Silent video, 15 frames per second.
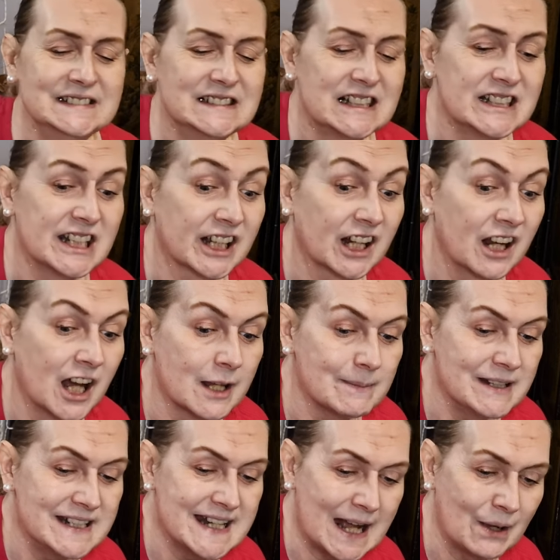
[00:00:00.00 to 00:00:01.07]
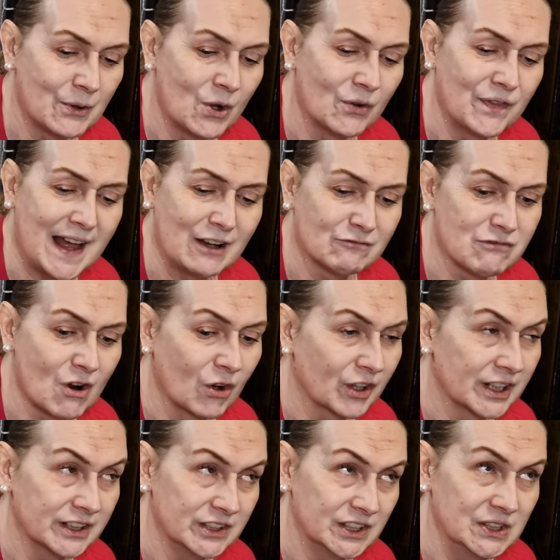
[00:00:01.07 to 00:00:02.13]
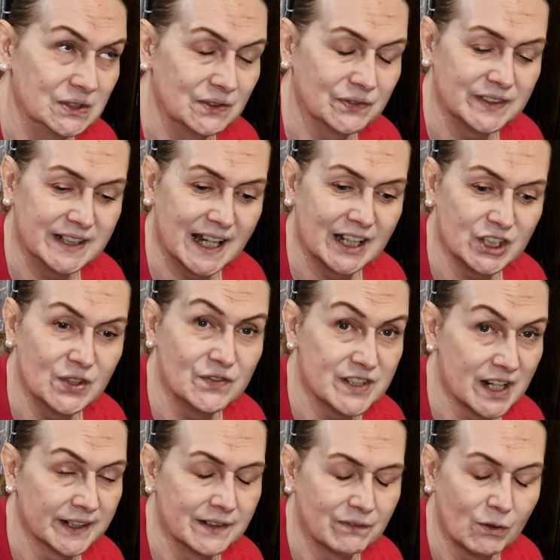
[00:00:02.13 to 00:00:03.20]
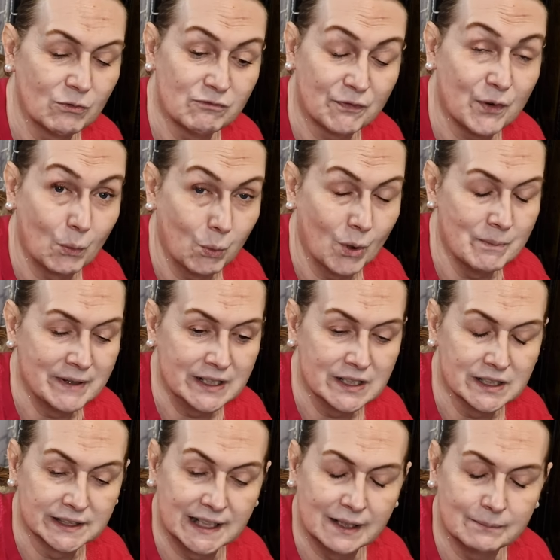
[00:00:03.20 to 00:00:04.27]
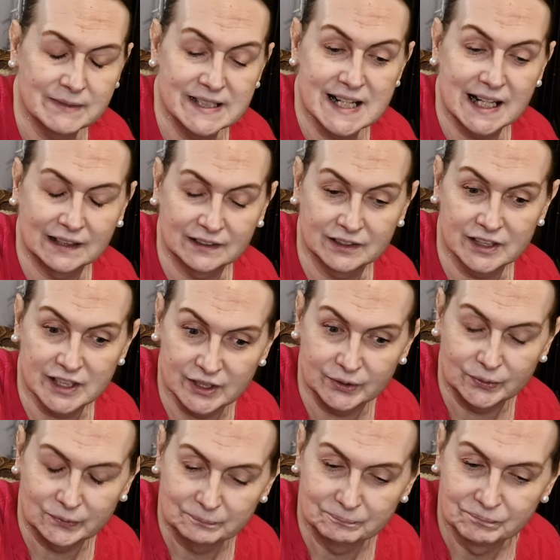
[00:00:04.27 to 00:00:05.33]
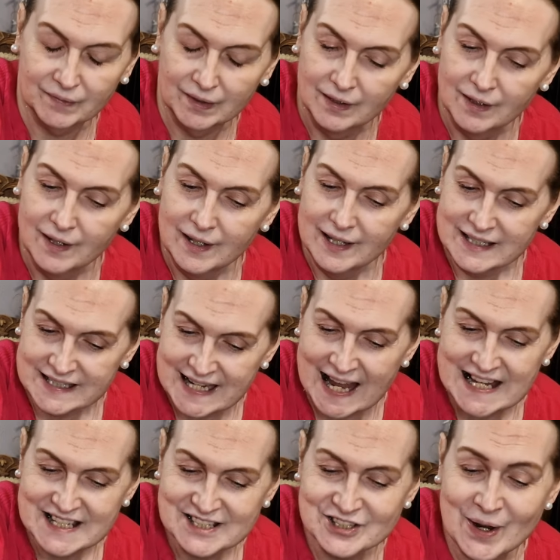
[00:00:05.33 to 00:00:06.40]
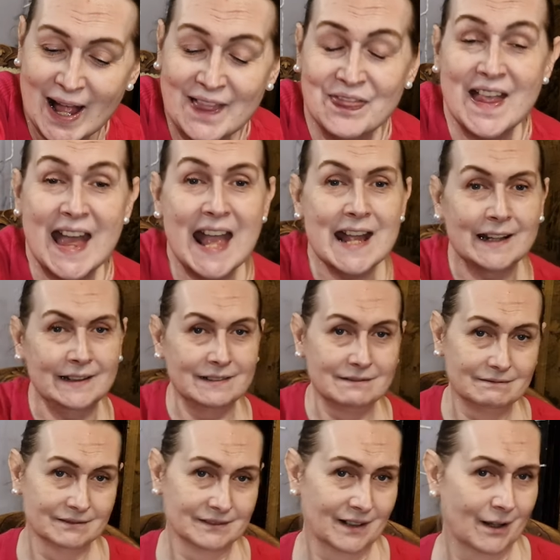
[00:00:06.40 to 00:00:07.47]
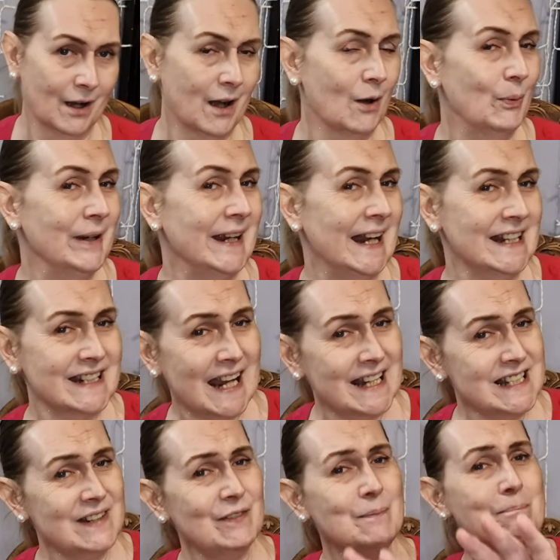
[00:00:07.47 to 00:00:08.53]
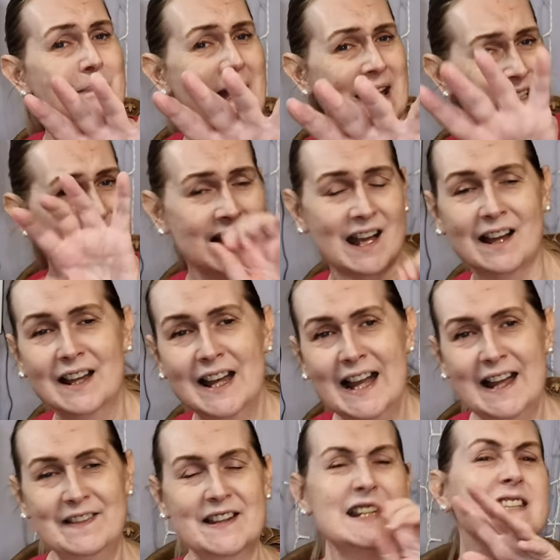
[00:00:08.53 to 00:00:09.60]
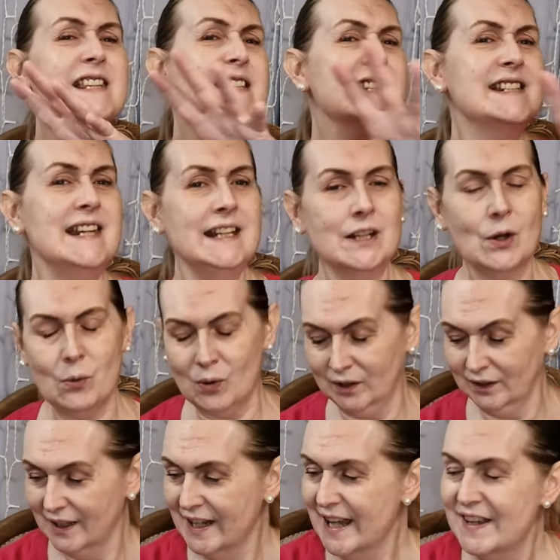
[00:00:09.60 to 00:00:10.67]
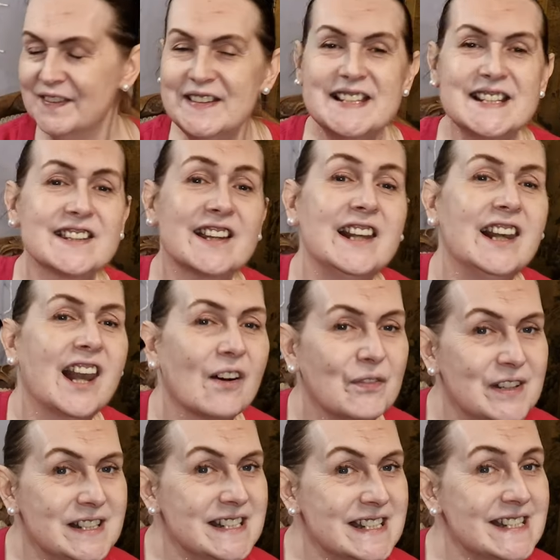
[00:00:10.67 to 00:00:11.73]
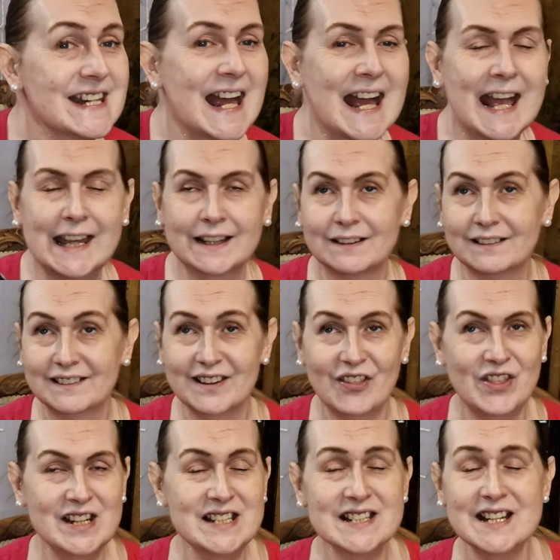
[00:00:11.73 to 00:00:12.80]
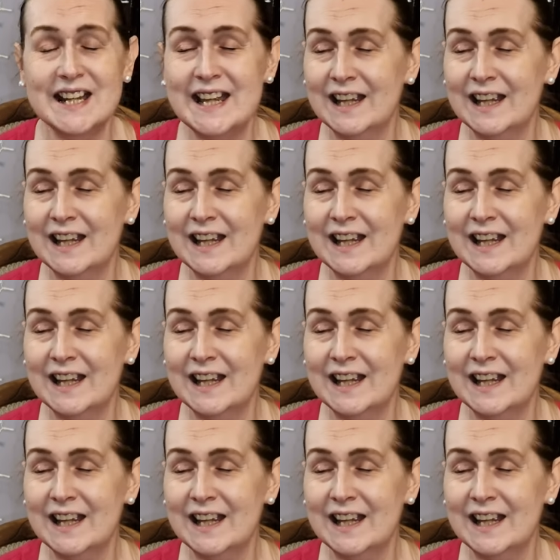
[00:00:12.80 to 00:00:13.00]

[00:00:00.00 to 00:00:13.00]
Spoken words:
you're climbing down off that rock and you've done it for womanhood, let me tell you. Yeah, so, and then, it gets even better. This is the sequel. This is the lover's tale. This